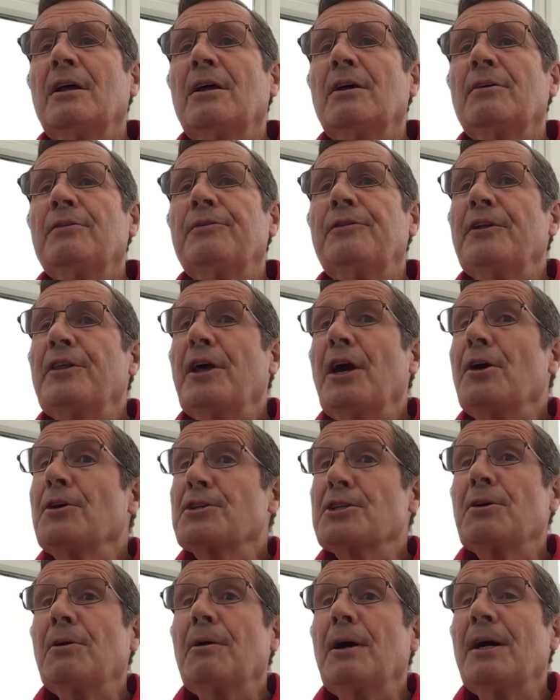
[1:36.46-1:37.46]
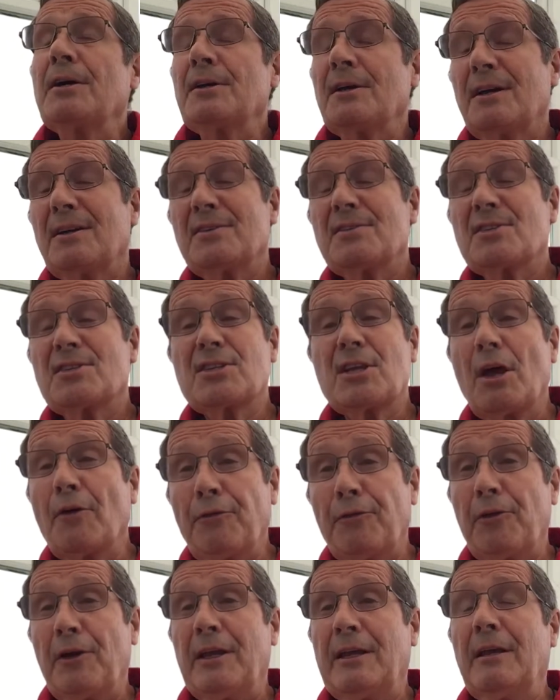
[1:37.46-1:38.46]
For those who are
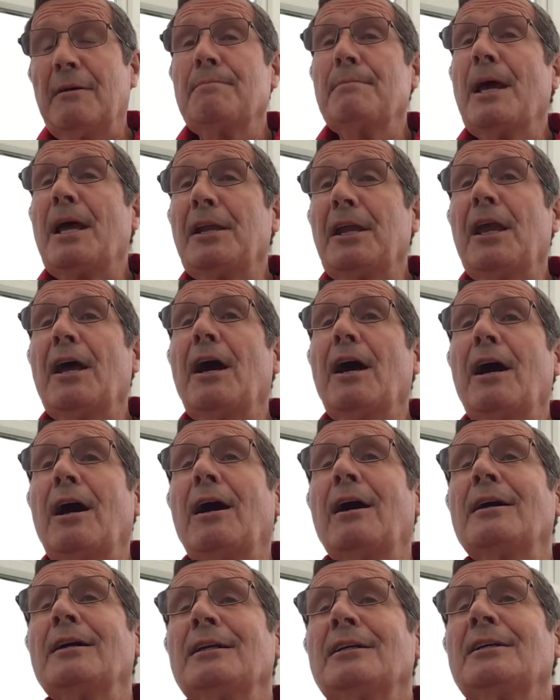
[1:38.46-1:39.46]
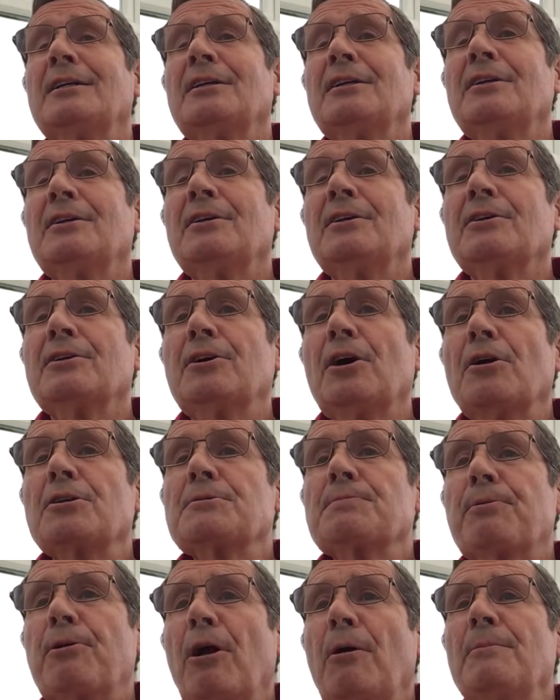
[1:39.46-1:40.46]
suffering, and many are,
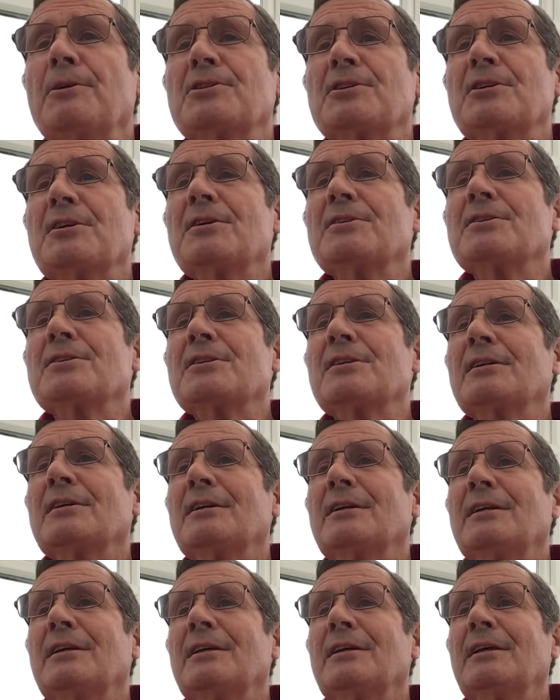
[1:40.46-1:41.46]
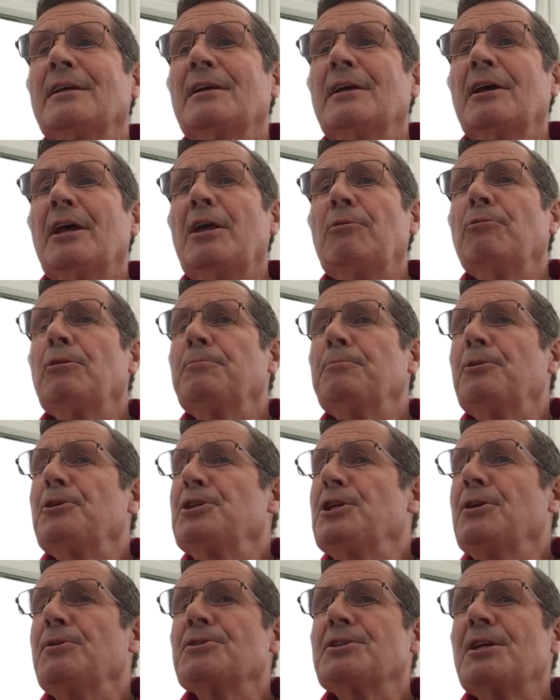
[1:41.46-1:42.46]
God promises it will
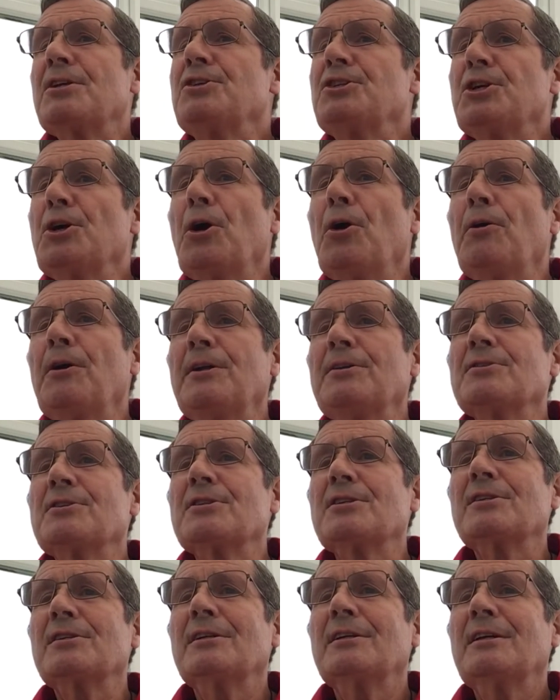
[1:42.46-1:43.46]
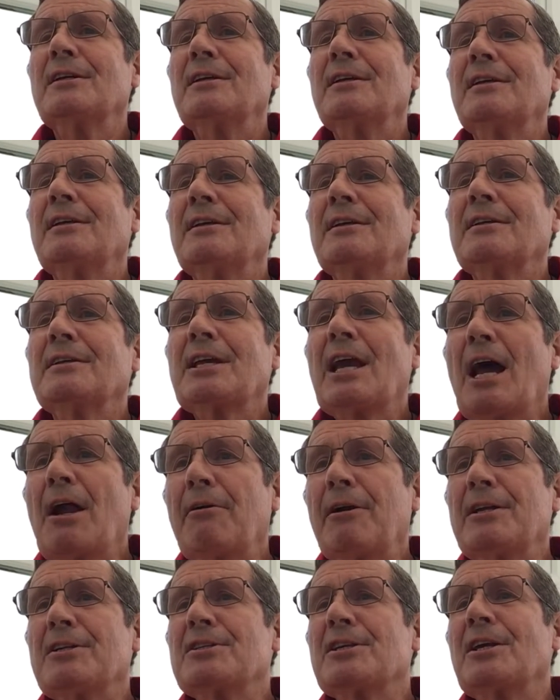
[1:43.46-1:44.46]
produce endurance,
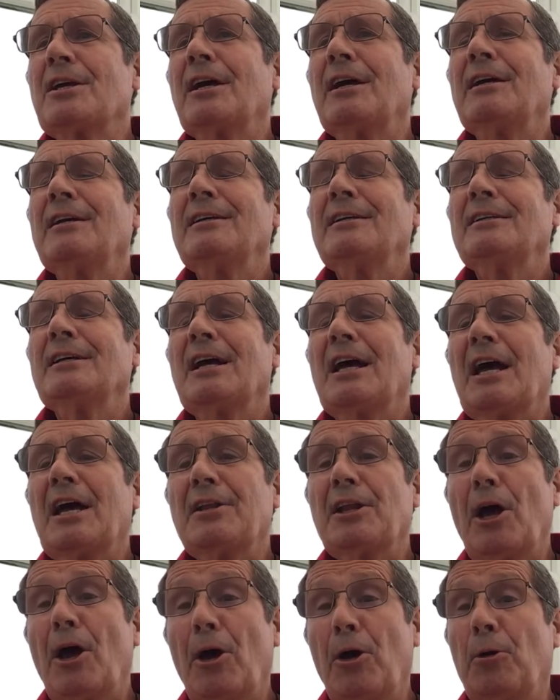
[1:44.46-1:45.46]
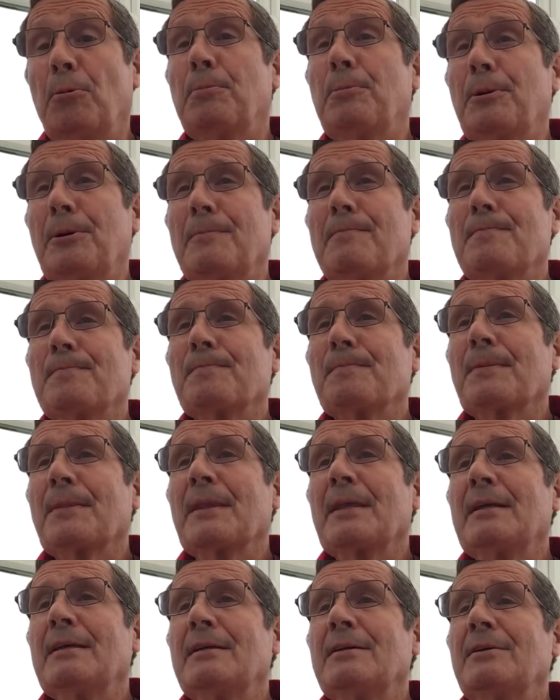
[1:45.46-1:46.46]
character, and hope.
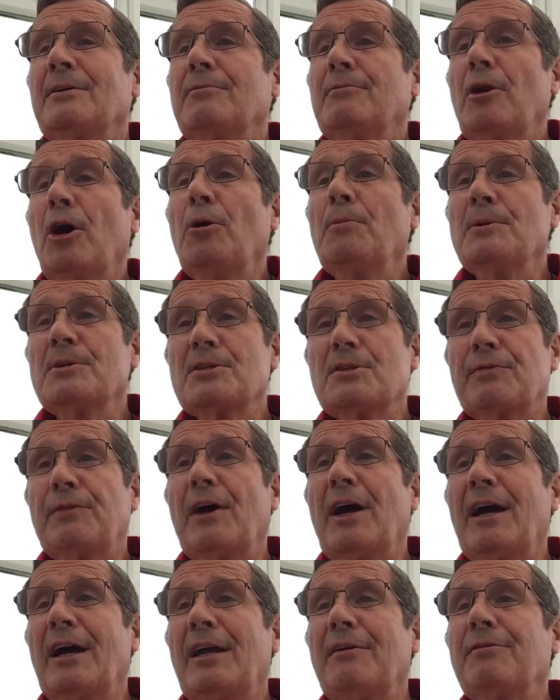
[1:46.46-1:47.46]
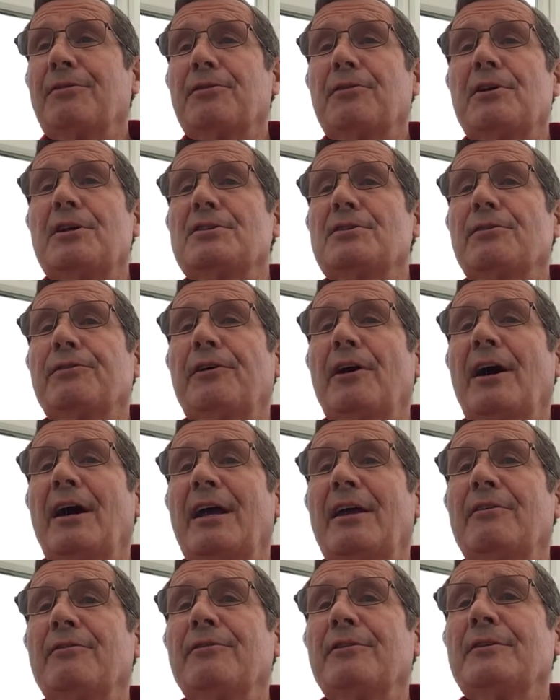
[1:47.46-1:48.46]
Romans 5, 3 to
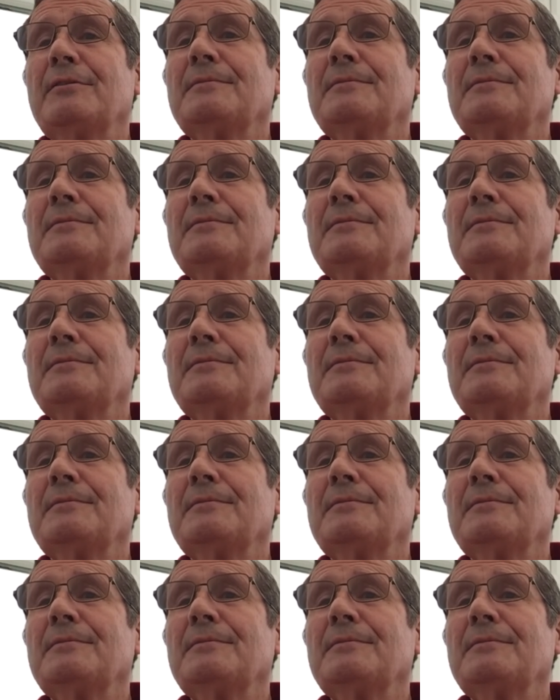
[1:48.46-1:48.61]
5.